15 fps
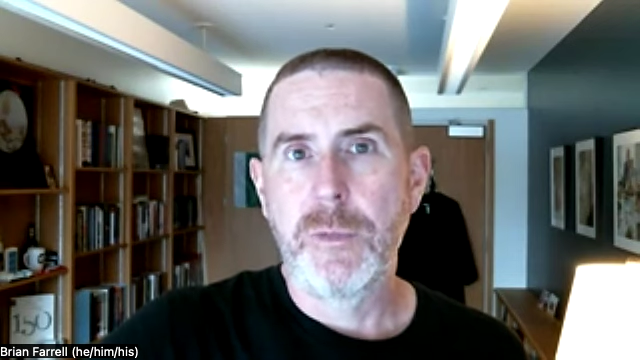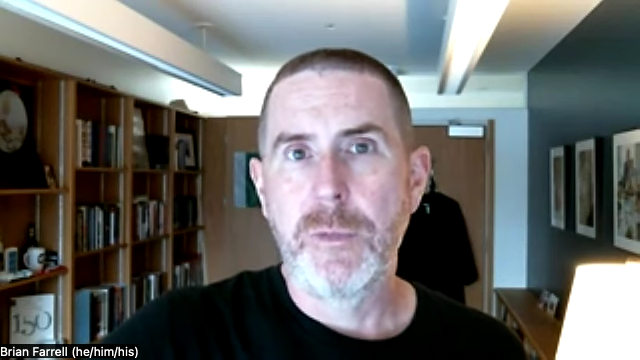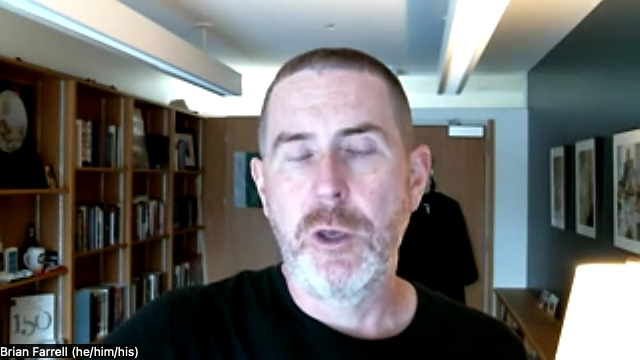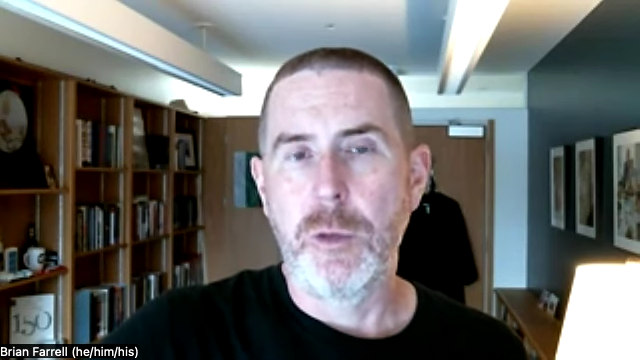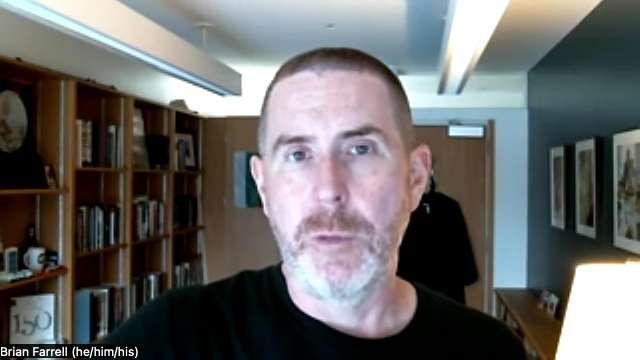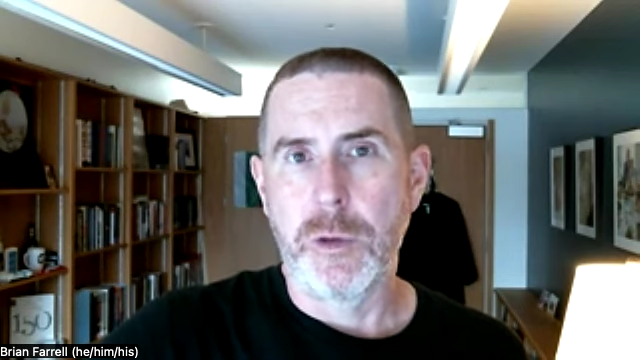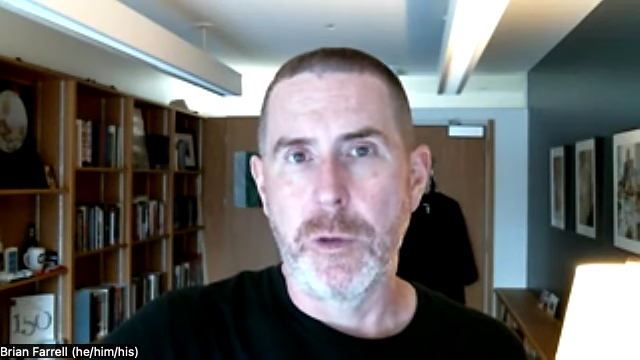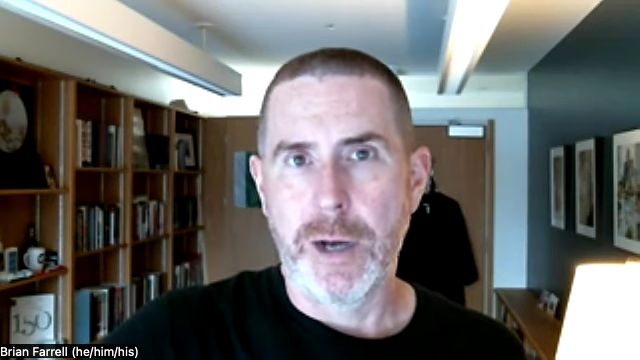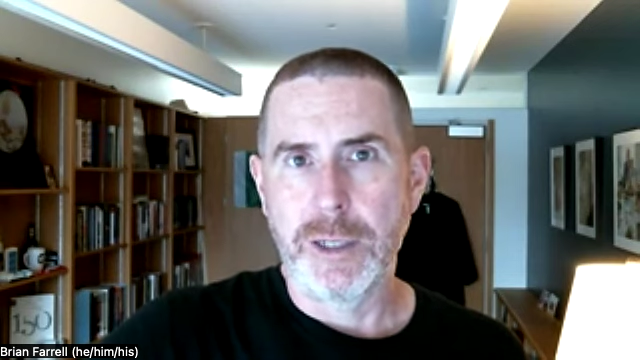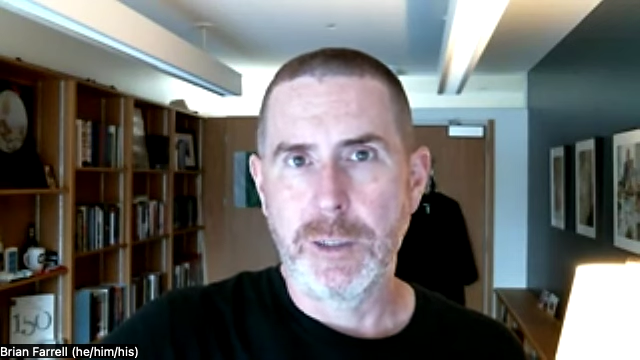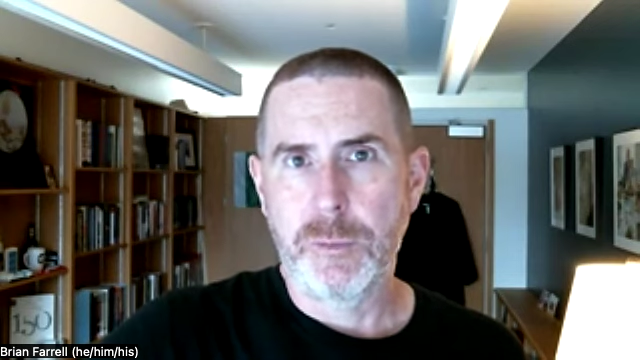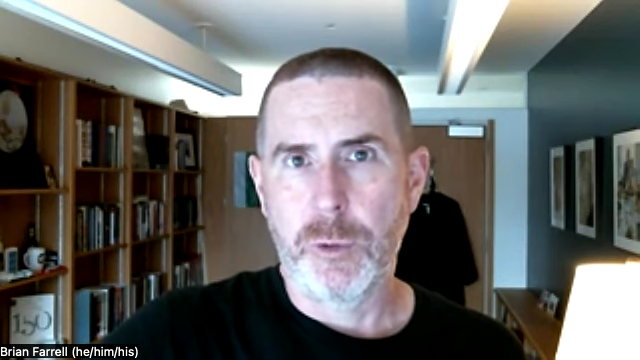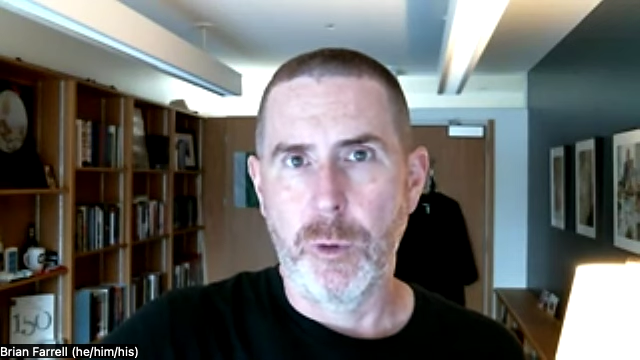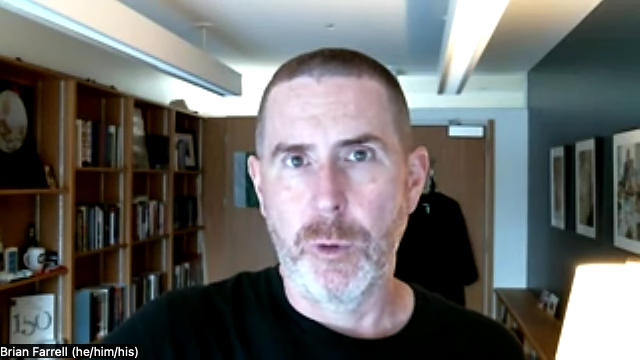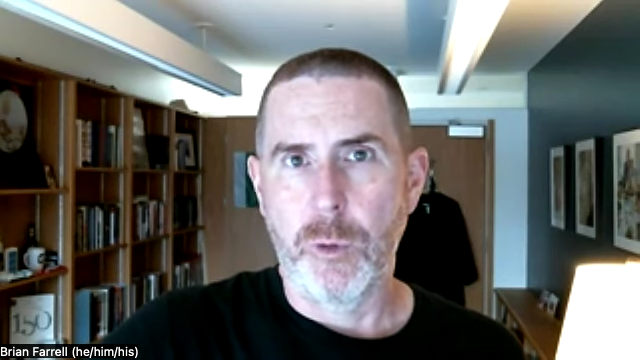human rights
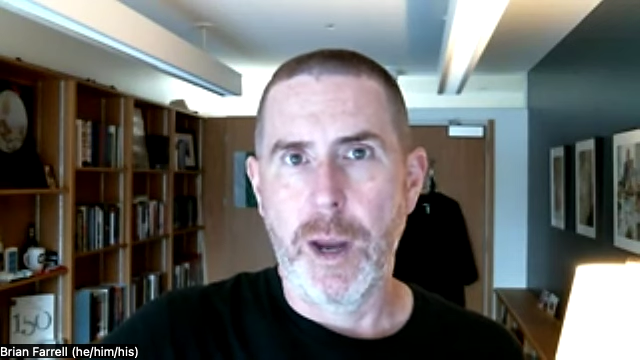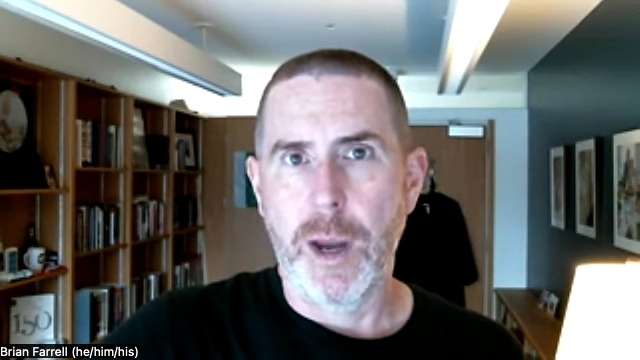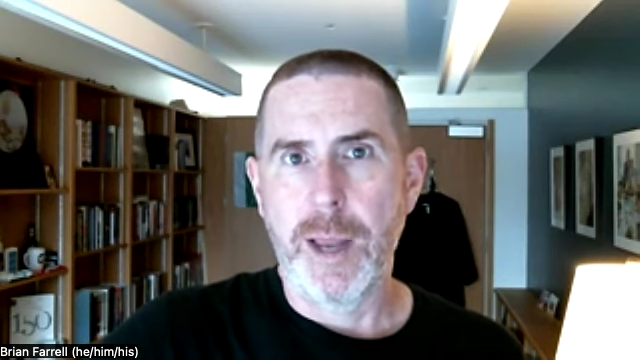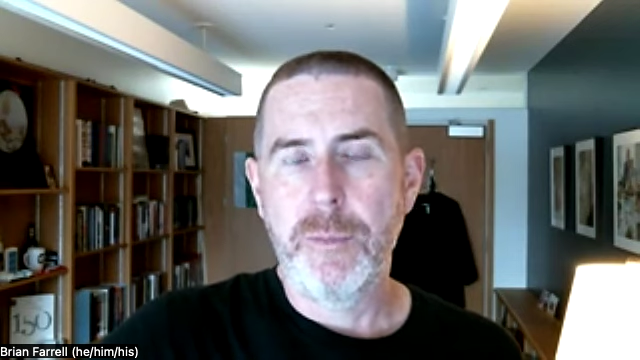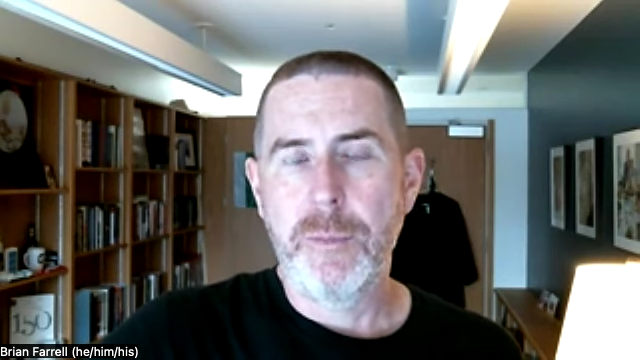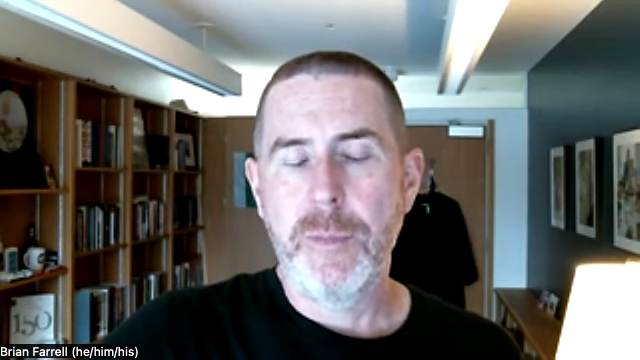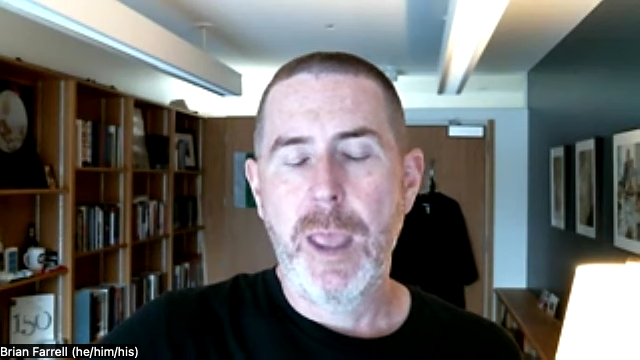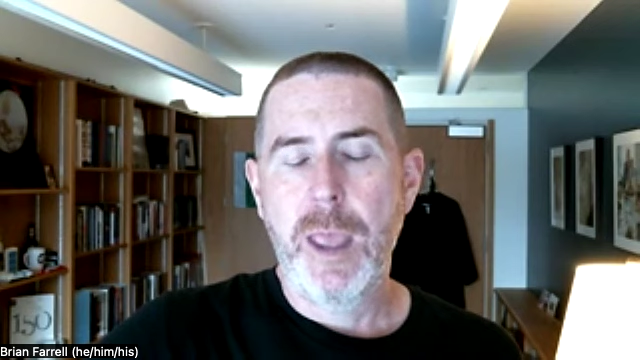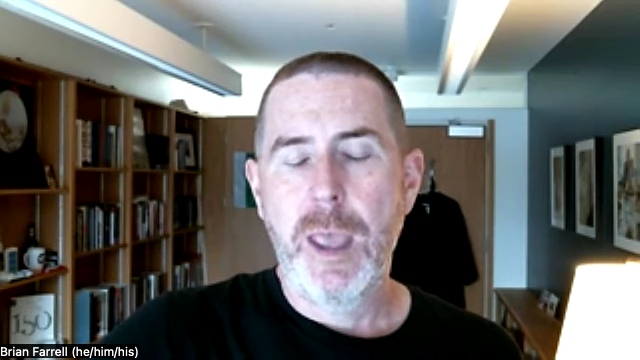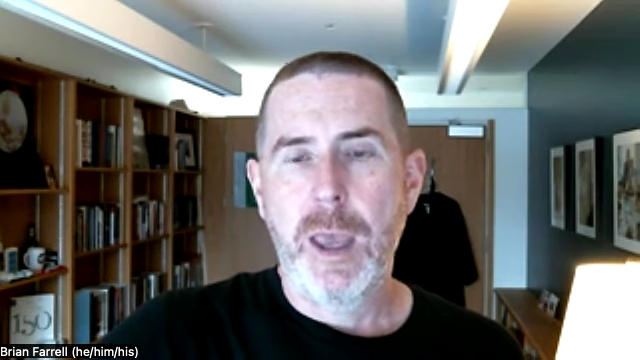program,